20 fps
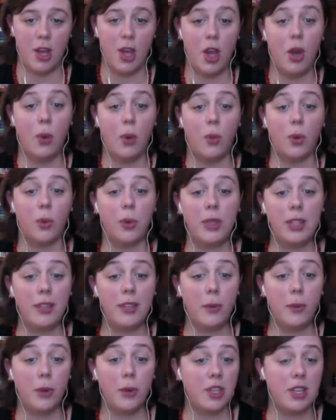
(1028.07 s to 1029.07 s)
We're really
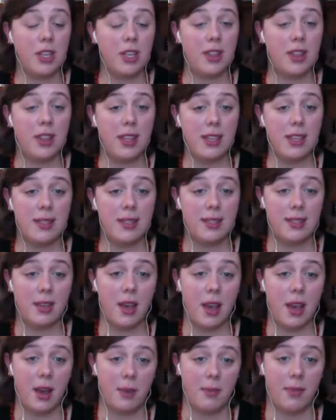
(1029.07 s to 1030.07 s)
fortunate this
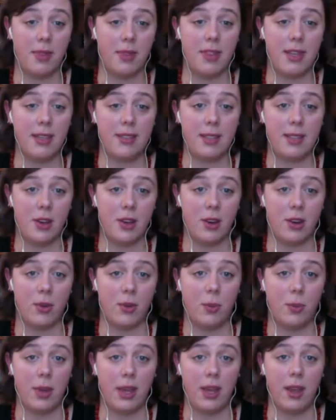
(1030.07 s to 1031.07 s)
year.
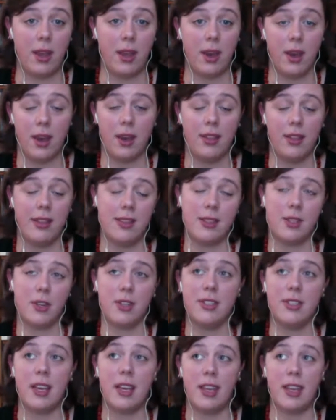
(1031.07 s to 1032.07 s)
This is our
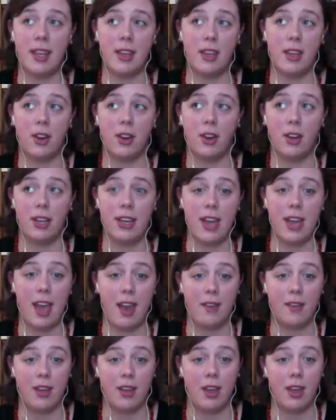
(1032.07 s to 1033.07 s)
second year in
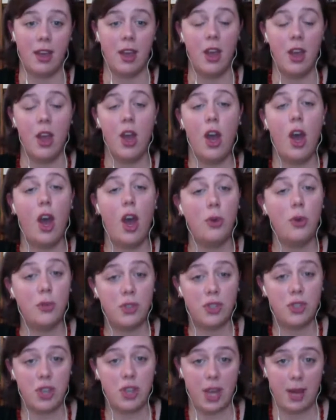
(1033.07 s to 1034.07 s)
having host
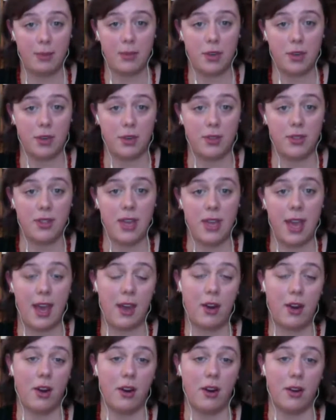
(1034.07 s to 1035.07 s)
chapters at
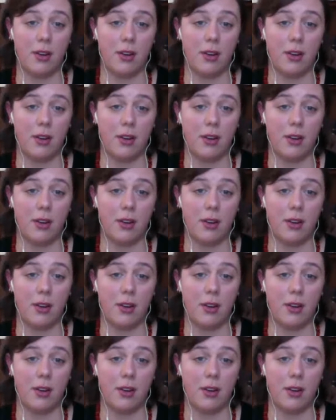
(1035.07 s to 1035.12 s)
our